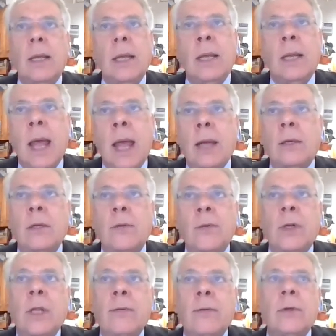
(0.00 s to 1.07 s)
and active
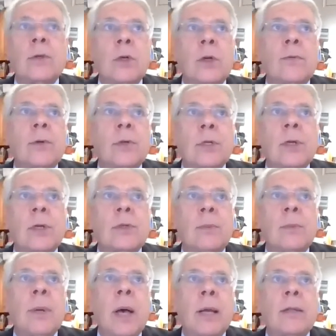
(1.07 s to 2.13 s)
in loving service does
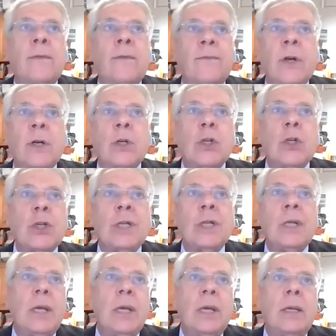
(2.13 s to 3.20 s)
the body
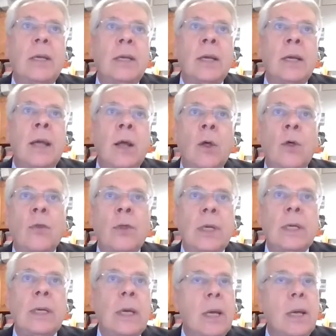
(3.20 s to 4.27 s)
function in a
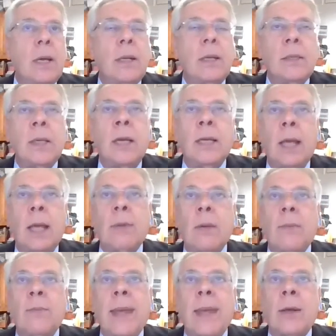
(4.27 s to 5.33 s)
healthy,
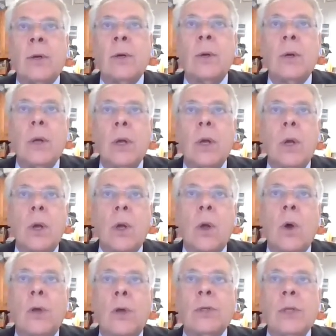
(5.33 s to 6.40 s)
dynamic manner,
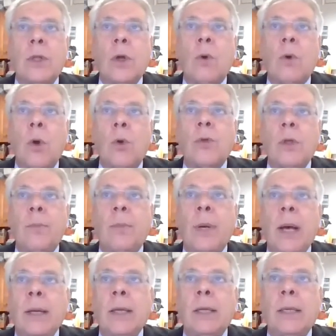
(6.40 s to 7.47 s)
causing the growth of the
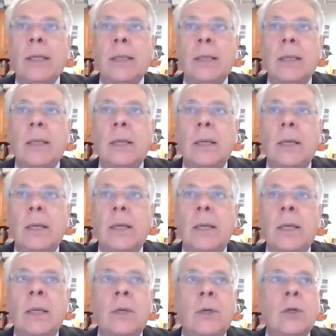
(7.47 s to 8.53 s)
body
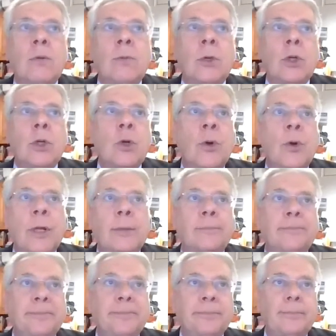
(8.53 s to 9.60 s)
into maturity.
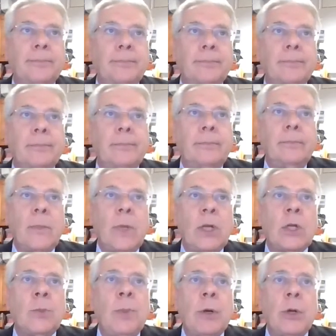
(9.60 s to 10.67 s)

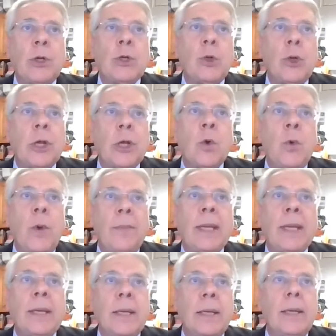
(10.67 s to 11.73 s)
Spiritual
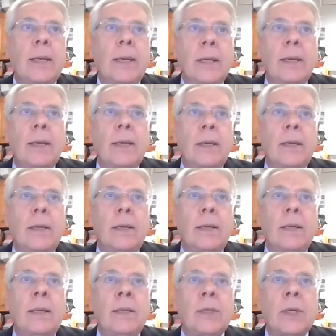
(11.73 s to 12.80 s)
equipping
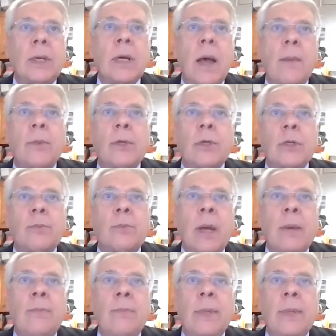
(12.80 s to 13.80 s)
is accomplished by